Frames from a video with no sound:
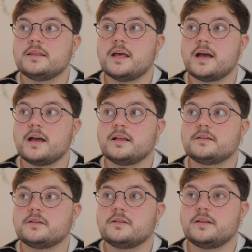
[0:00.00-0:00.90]

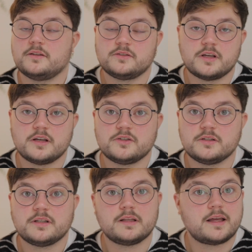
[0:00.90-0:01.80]
that this
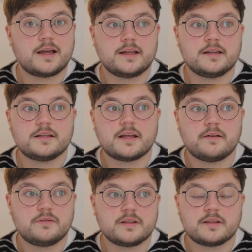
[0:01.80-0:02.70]
surgeon denied
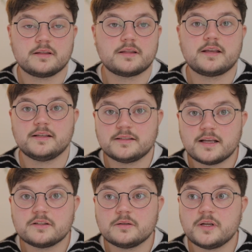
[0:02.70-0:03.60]
everything that he
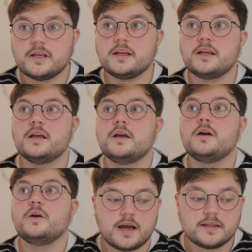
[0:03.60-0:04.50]
said to me.
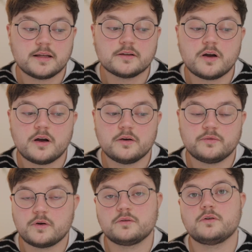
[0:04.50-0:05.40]
I then got a
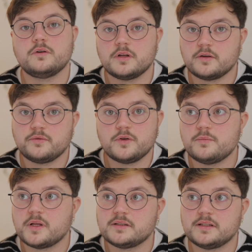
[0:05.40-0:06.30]
phone call a few
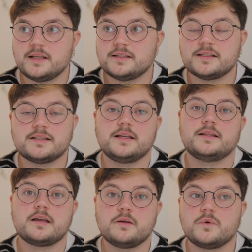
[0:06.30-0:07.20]
months later saying
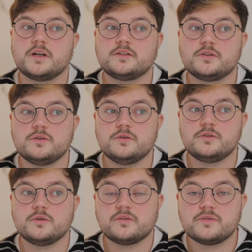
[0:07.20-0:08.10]
that he wanted to
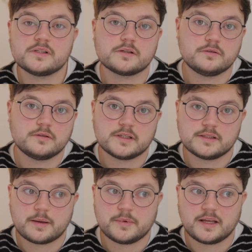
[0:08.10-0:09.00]
do a physical
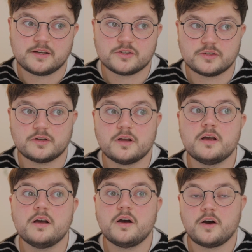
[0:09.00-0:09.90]
examination
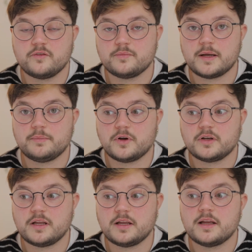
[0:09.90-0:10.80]
of my
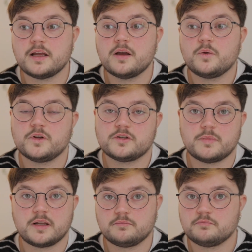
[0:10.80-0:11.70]
body, which
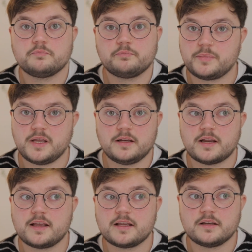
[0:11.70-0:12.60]
meant being
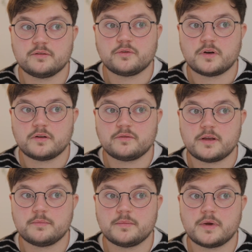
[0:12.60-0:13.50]
naked in front of
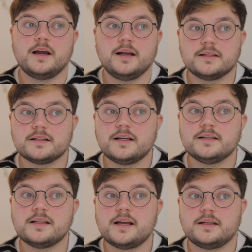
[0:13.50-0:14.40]
him. I
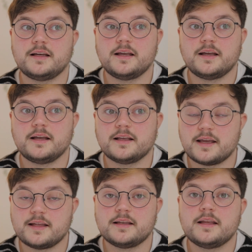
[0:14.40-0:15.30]
declined that, and I
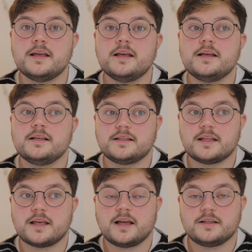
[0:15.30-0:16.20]
again
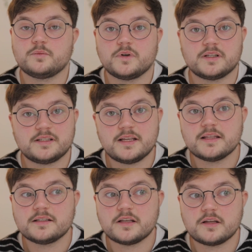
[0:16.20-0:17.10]
said that I didn't want to see
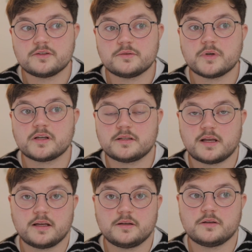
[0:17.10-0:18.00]
the surgeon because
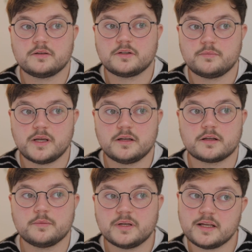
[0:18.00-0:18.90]
I had submitted
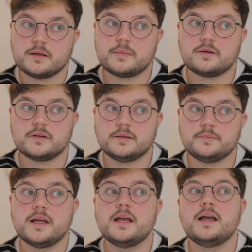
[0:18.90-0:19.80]
a complaint about
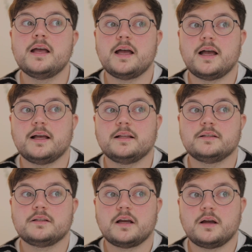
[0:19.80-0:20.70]
him
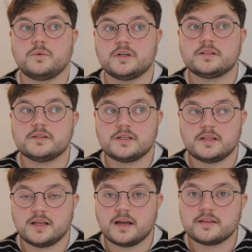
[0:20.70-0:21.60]
and I wanted to see
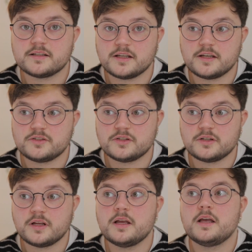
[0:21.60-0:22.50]
the other surgeon,